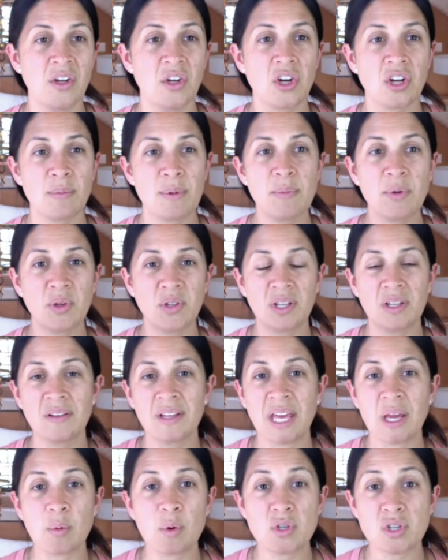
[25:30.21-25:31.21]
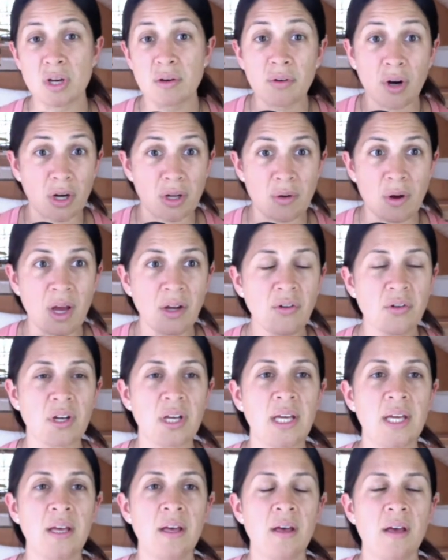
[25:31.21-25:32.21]
you're going to be building a language of, are you
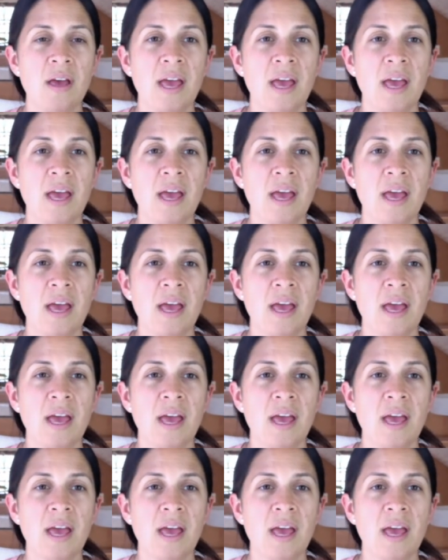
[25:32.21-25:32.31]
hungry?